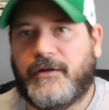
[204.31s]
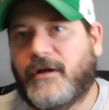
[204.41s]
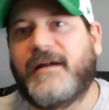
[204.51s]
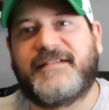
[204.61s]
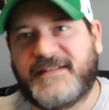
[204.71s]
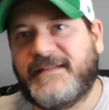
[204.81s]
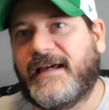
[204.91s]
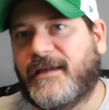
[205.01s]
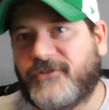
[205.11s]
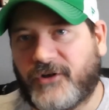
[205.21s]
you're going to see
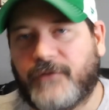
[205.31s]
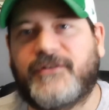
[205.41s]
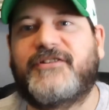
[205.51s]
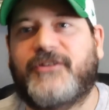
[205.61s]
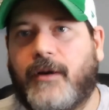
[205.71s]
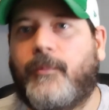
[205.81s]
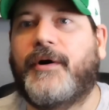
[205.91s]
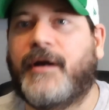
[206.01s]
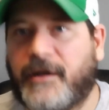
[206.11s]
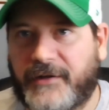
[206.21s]
that concern of a
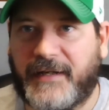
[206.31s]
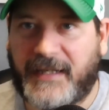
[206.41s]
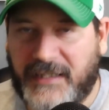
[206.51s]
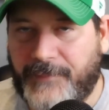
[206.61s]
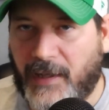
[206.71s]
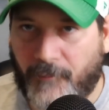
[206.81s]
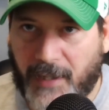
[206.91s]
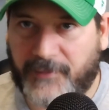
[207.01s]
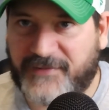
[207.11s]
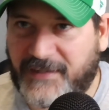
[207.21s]
sub-180-pound
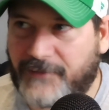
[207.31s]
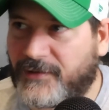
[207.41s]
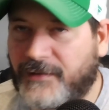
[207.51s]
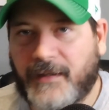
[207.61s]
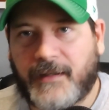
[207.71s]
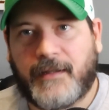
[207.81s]
wide receiver.